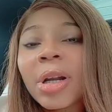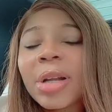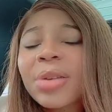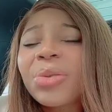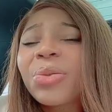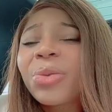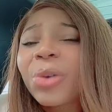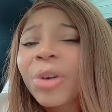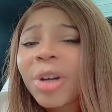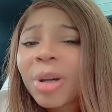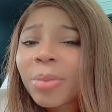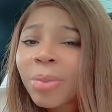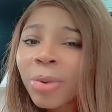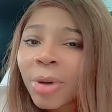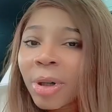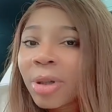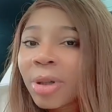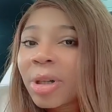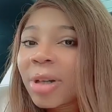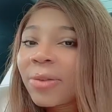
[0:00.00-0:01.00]
and It's very
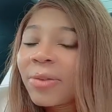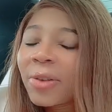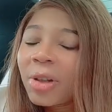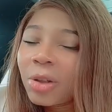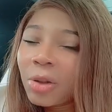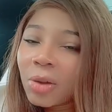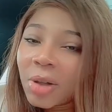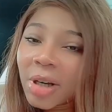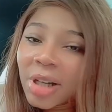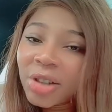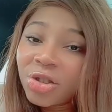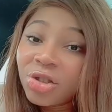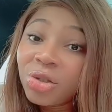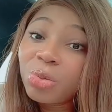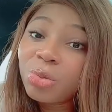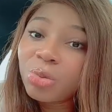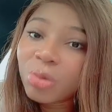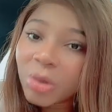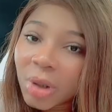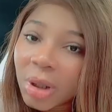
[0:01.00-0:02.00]
important. I feel like you guys
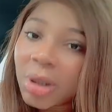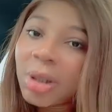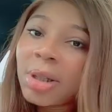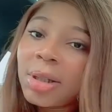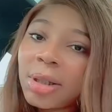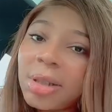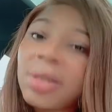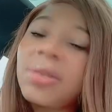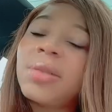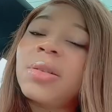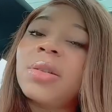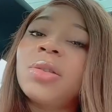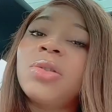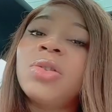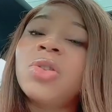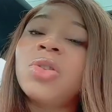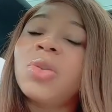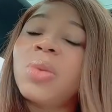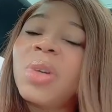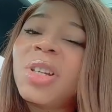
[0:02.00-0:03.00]
should really listen
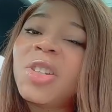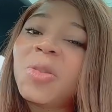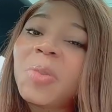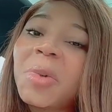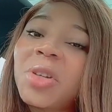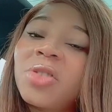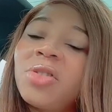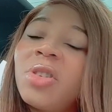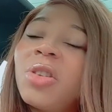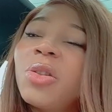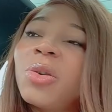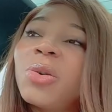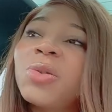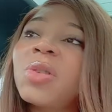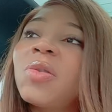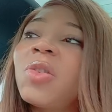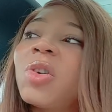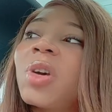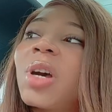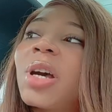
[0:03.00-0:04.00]
to it, especially those
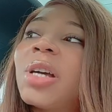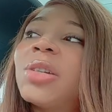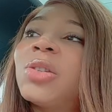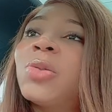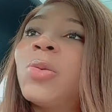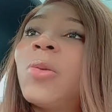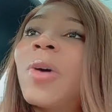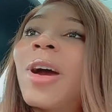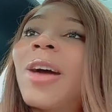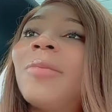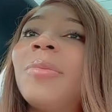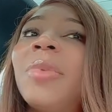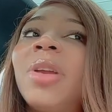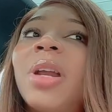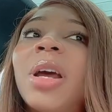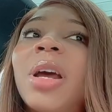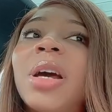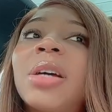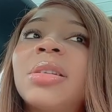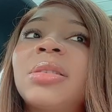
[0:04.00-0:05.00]
of you guys who have been
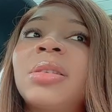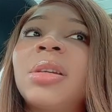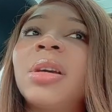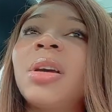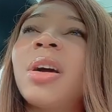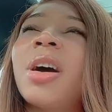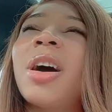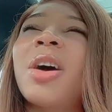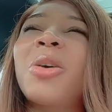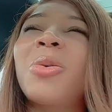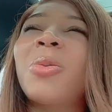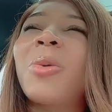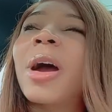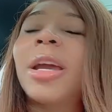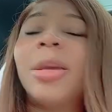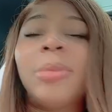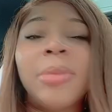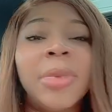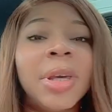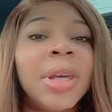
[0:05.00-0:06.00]
asking God,
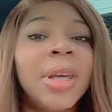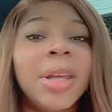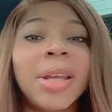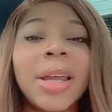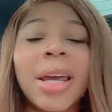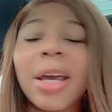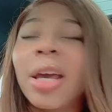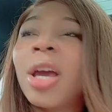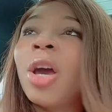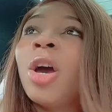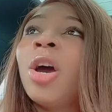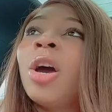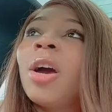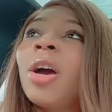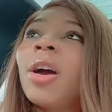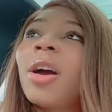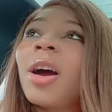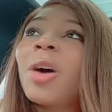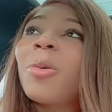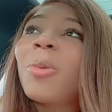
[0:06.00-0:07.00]
why me? Like,
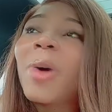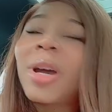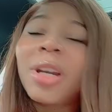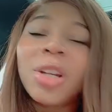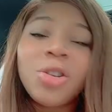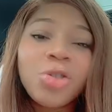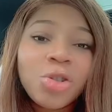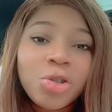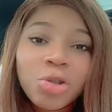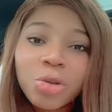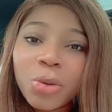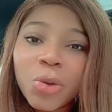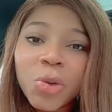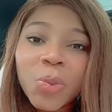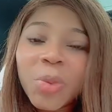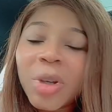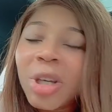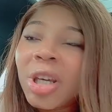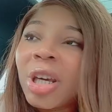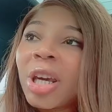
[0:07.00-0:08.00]
God, why did you choose
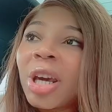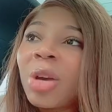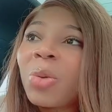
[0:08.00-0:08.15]
me?